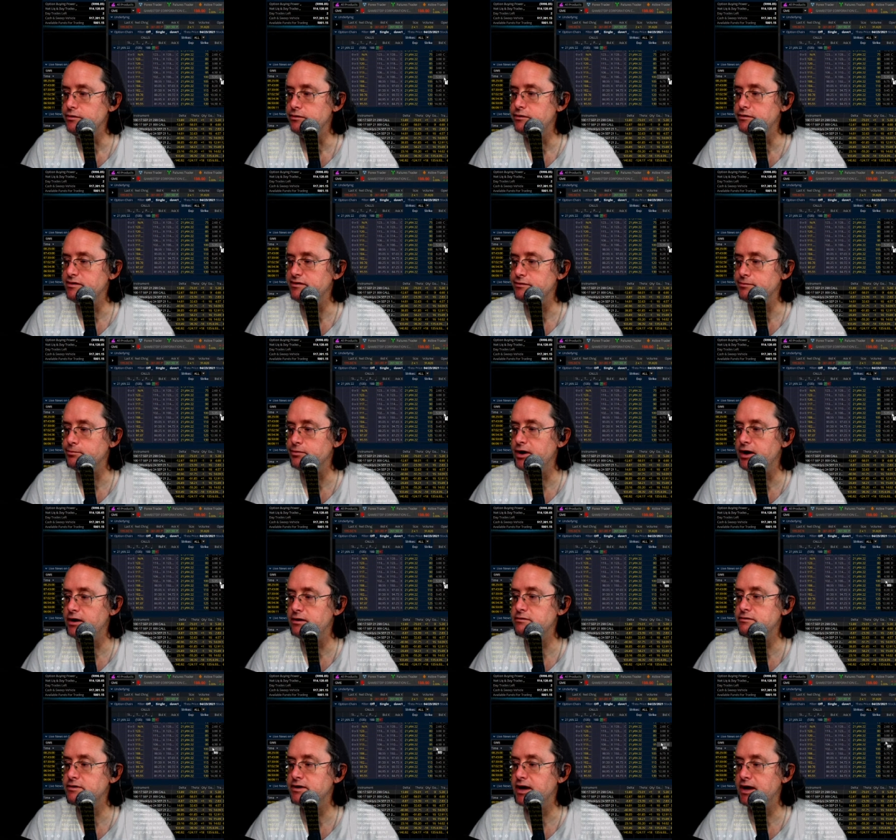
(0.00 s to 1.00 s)
this
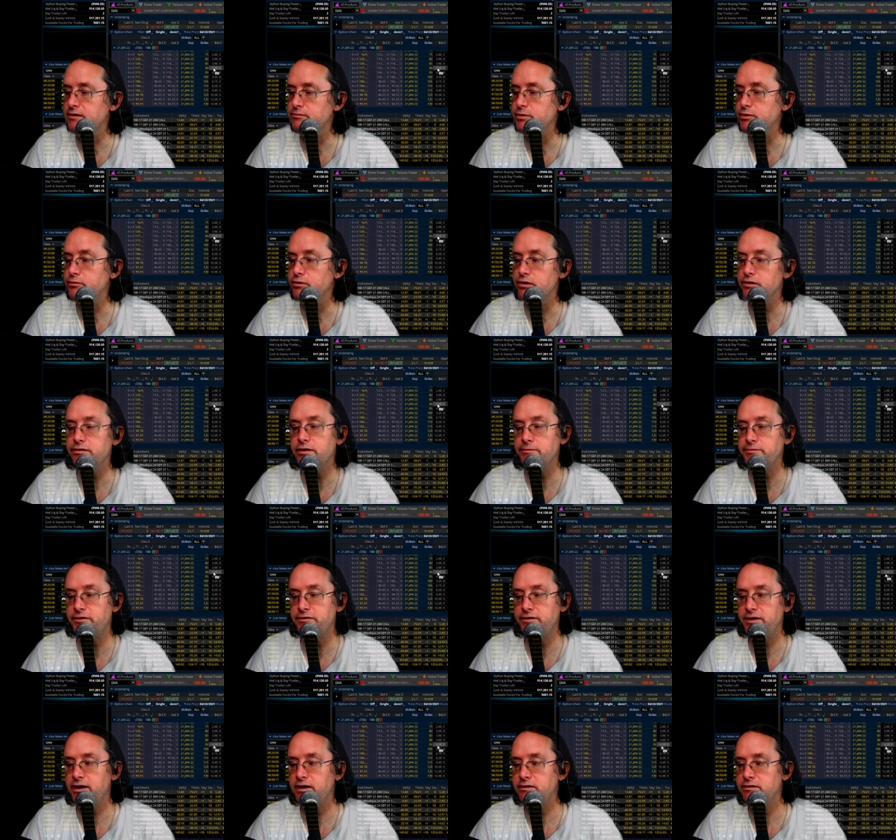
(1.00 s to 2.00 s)
spread can be worth up to
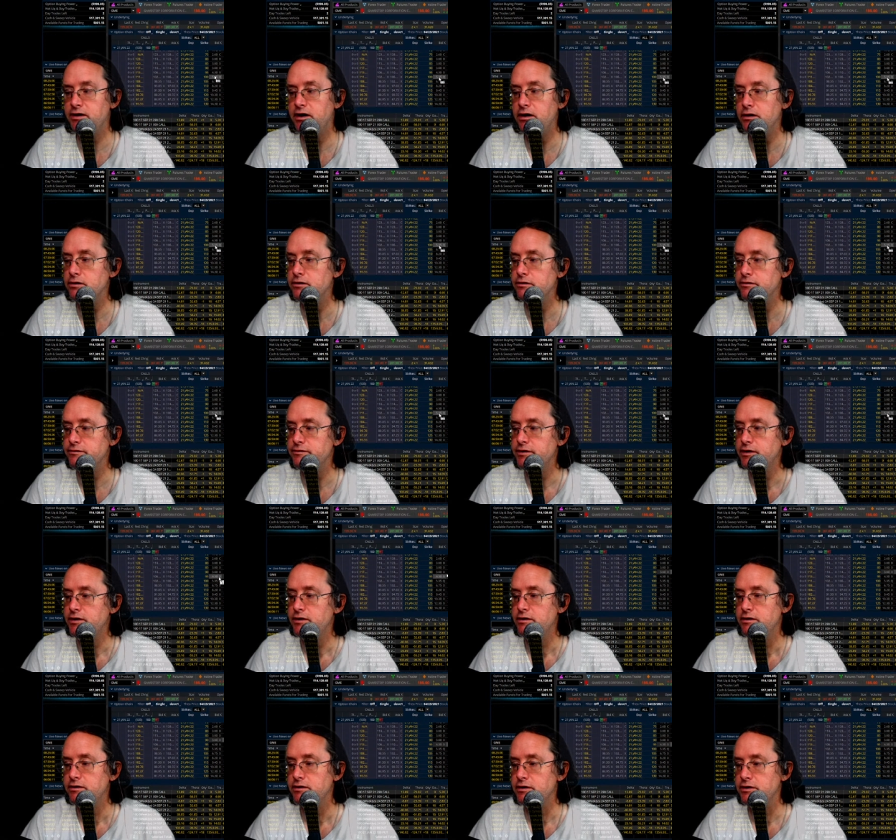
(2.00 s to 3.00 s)
$10,
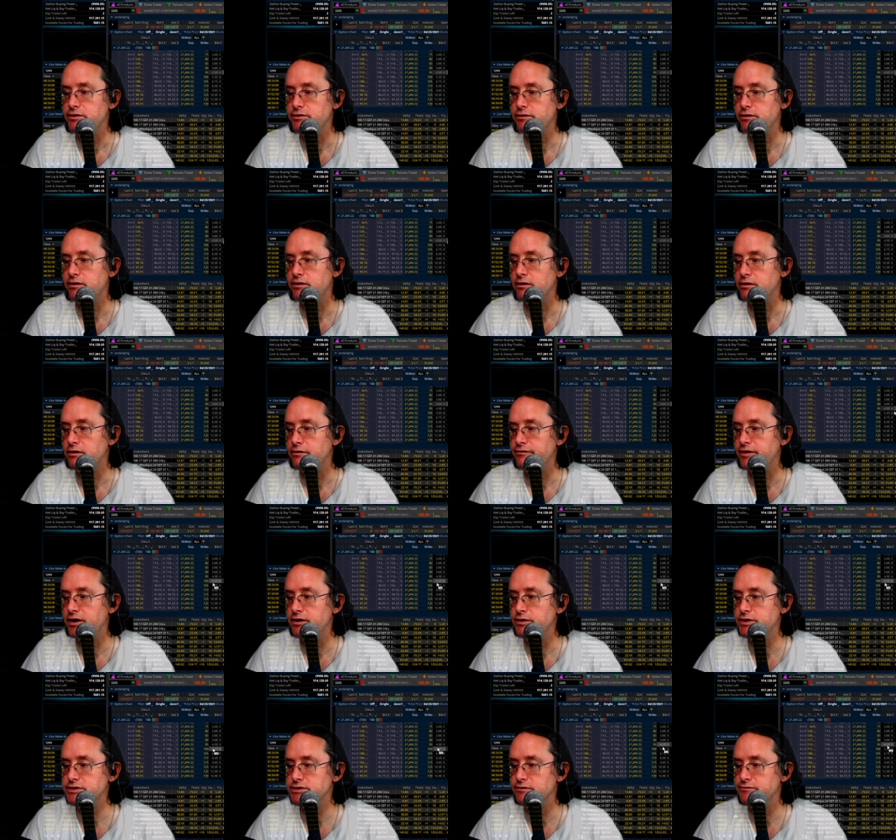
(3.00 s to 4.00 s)
a
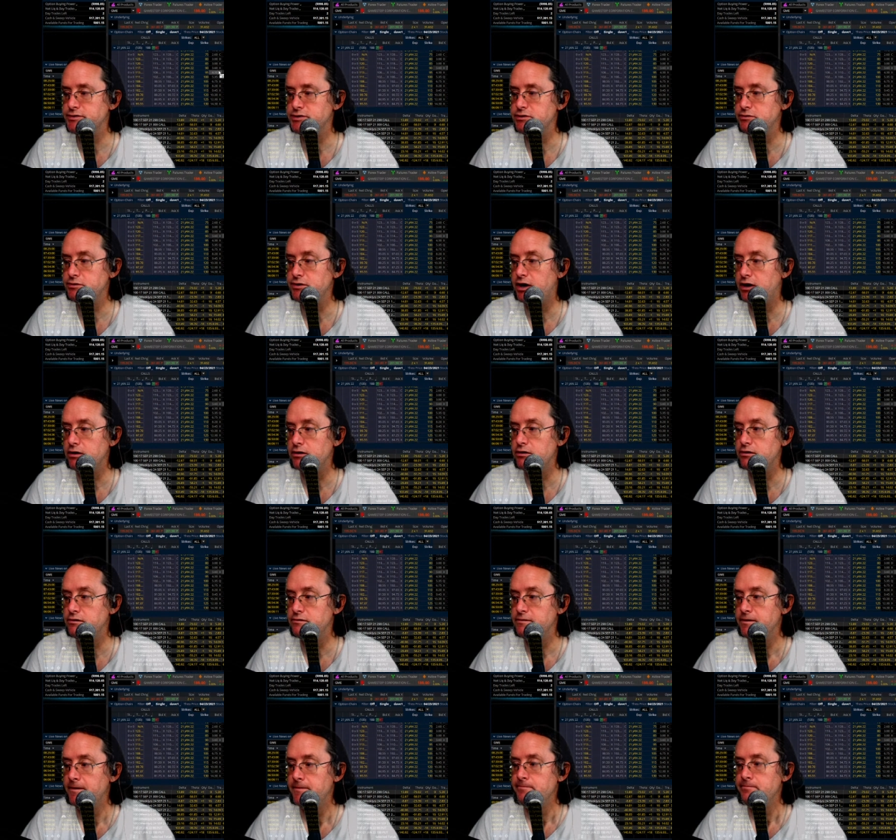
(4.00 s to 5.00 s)
valuation of
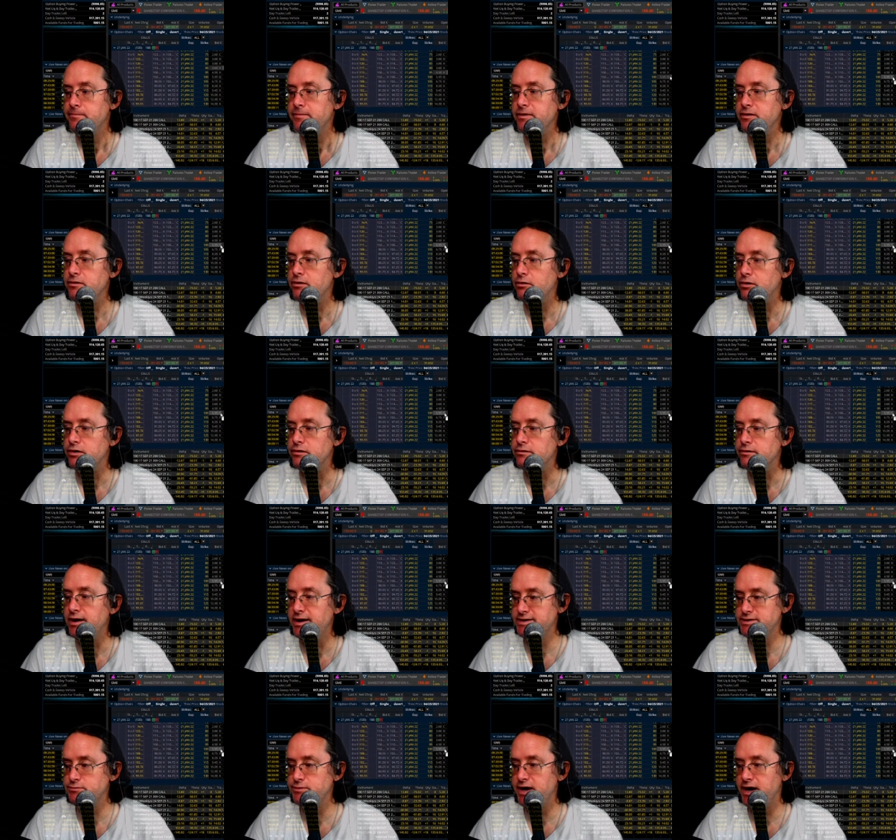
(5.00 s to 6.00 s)
$2.
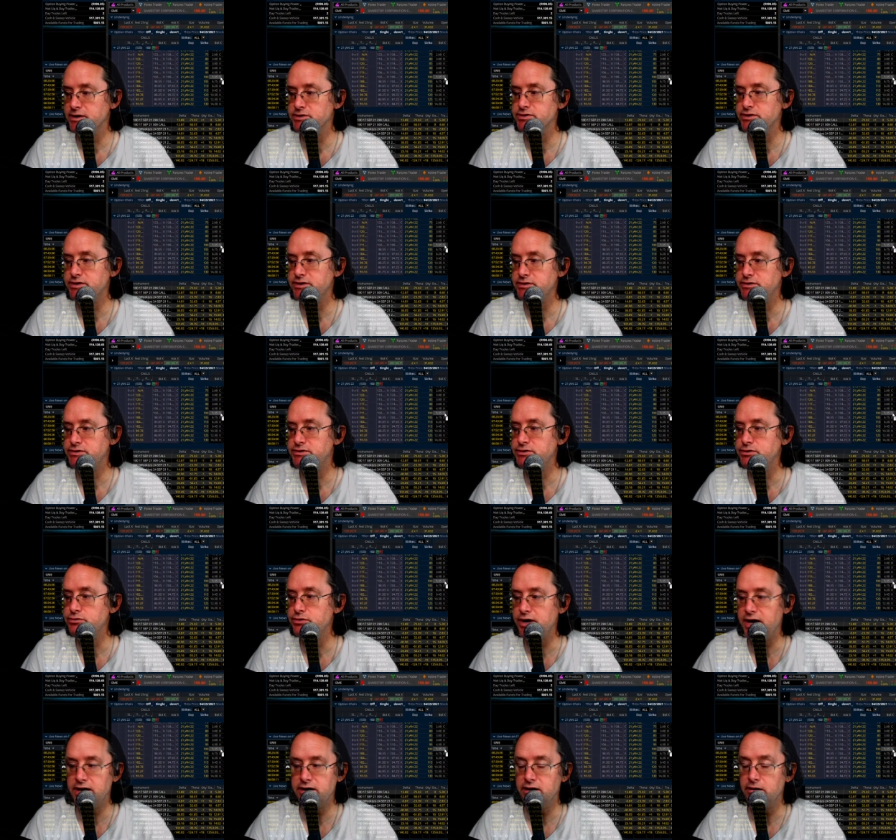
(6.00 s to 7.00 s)
Unless we actually do
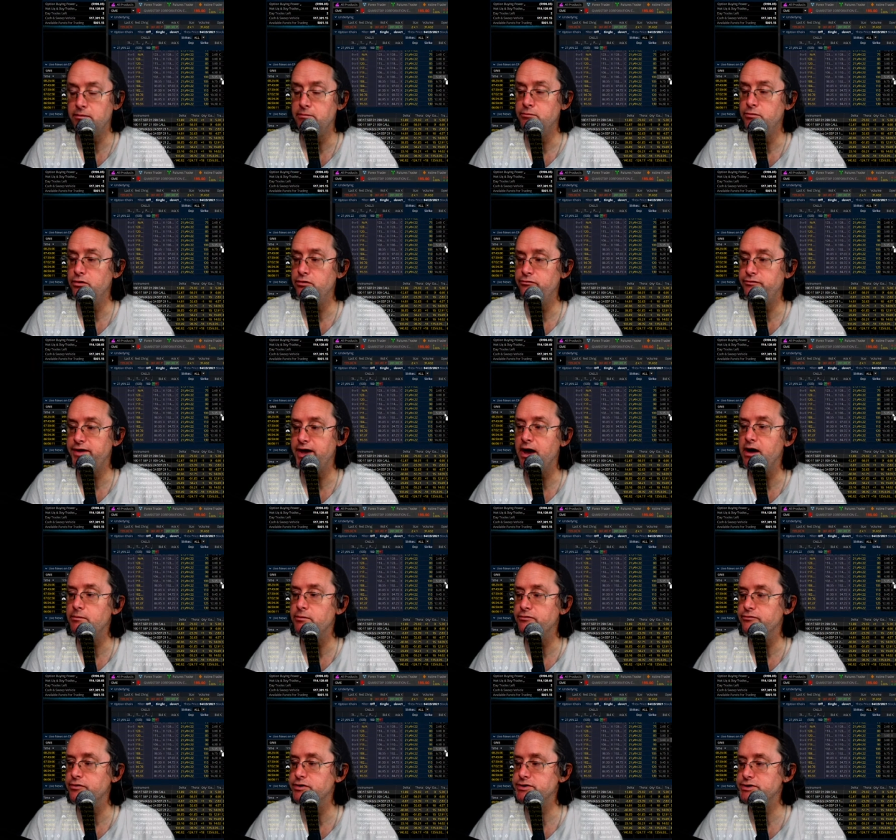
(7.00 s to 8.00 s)
get it move down
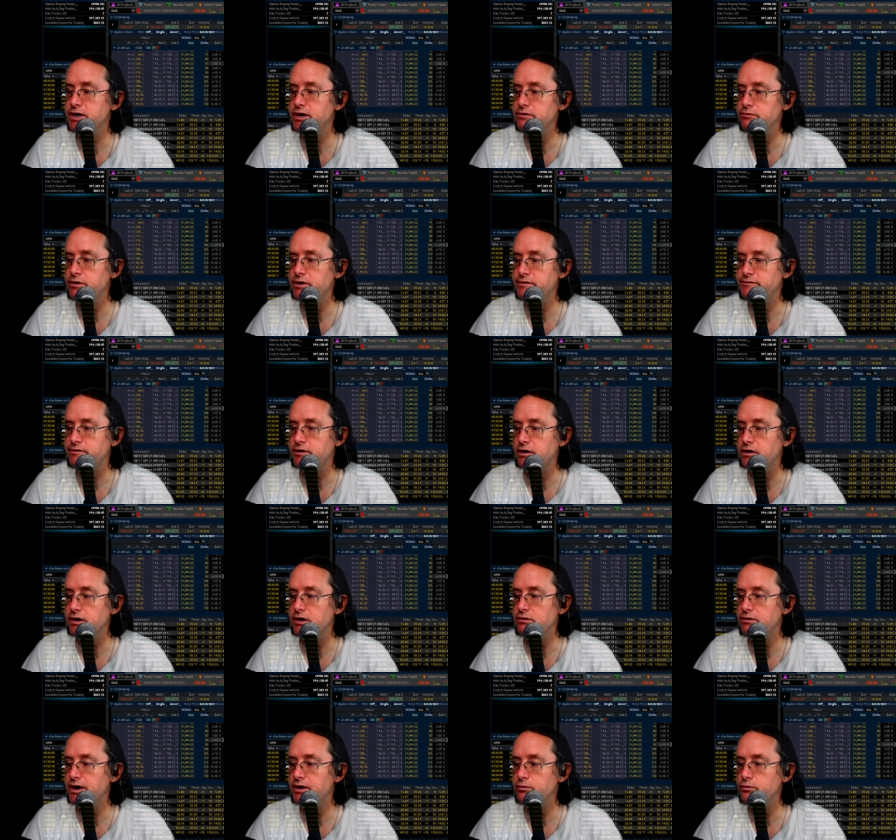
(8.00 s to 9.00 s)
before January, it's going to
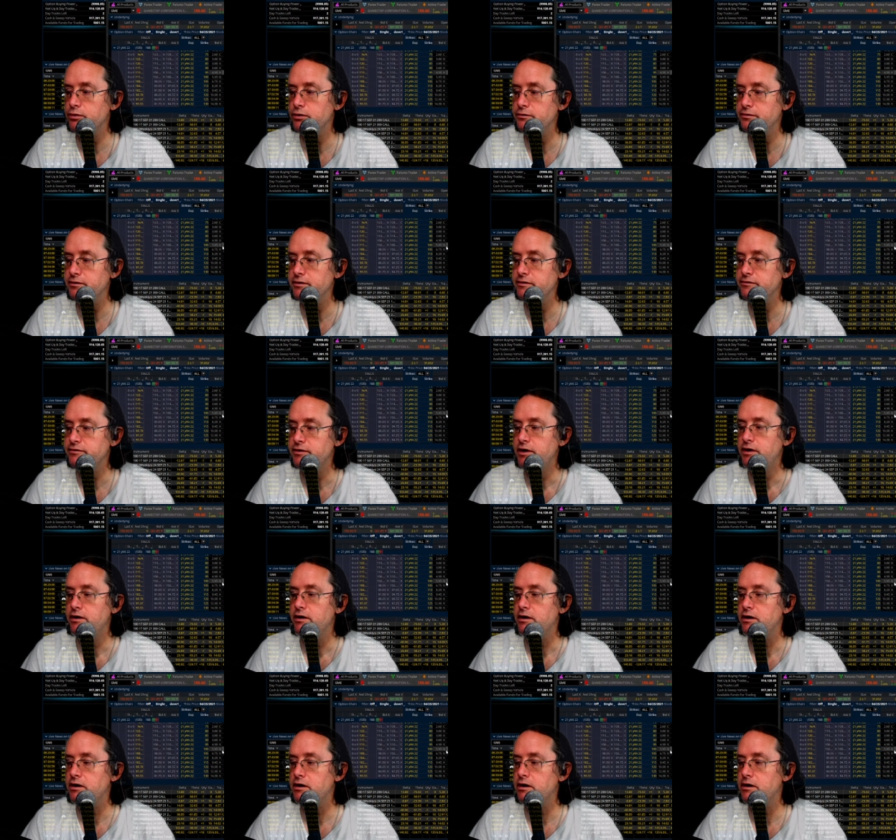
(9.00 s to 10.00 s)
go out worthless.
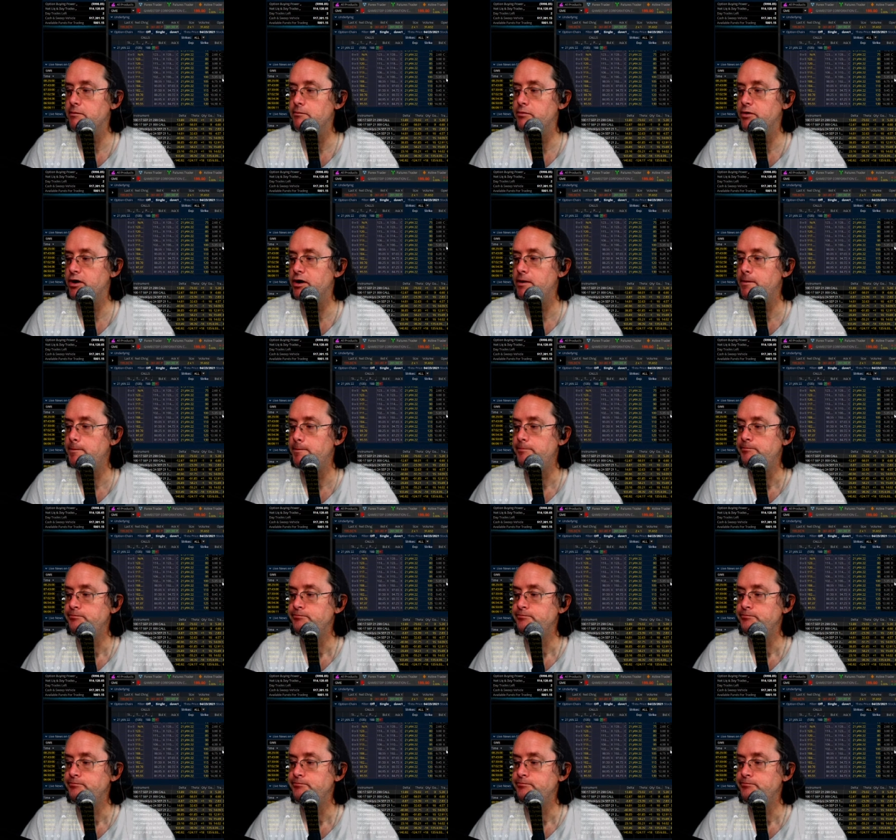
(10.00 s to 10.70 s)
But